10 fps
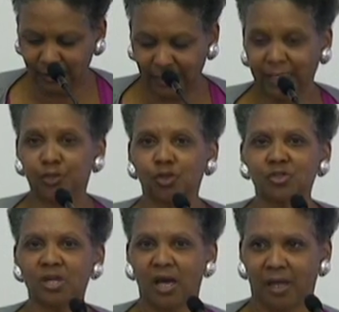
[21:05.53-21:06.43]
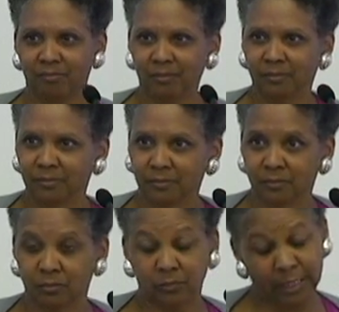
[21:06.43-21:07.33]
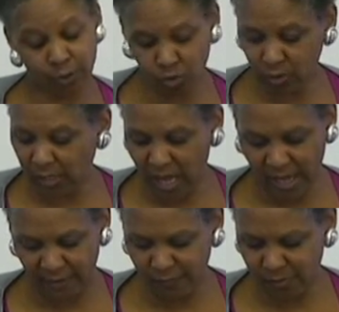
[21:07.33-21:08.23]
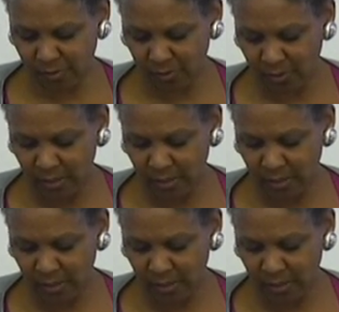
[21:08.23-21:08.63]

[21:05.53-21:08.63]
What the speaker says: it took time, it took lives,